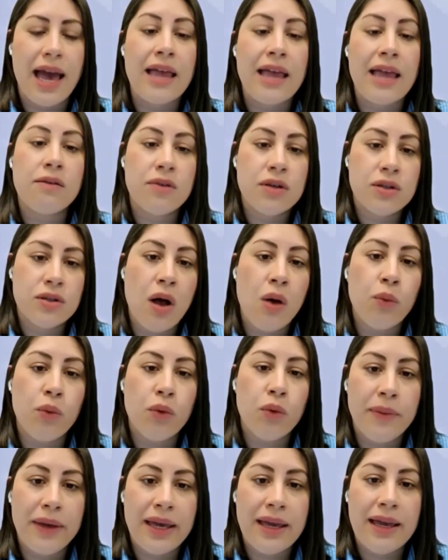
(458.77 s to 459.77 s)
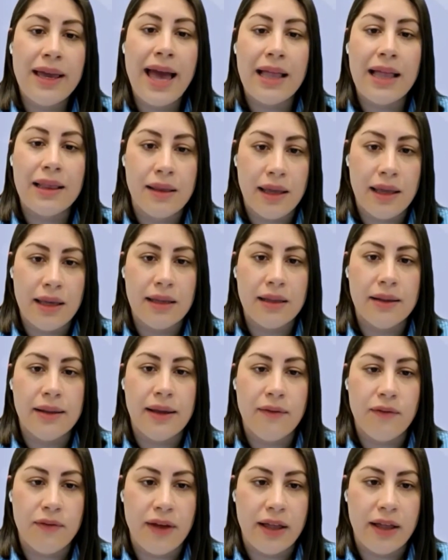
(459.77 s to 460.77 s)
and the result will be a
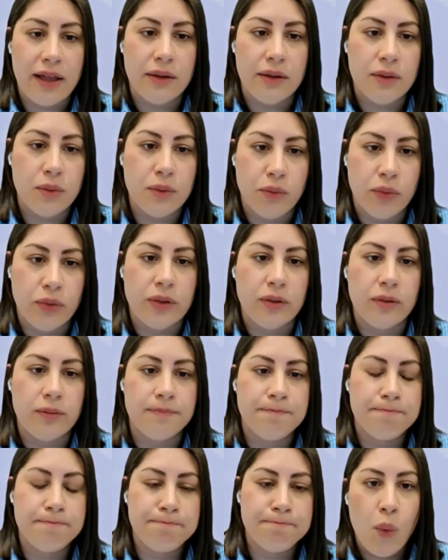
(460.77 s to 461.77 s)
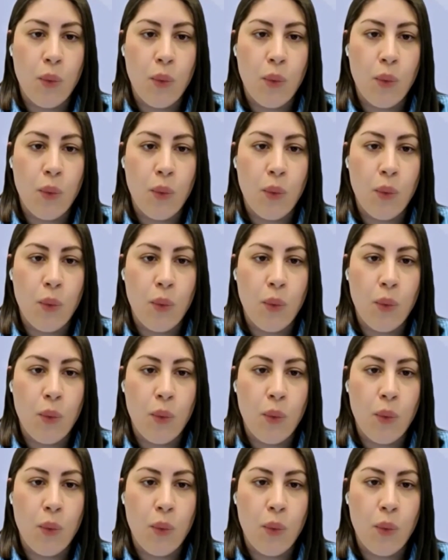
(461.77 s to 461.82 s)
legally valid will.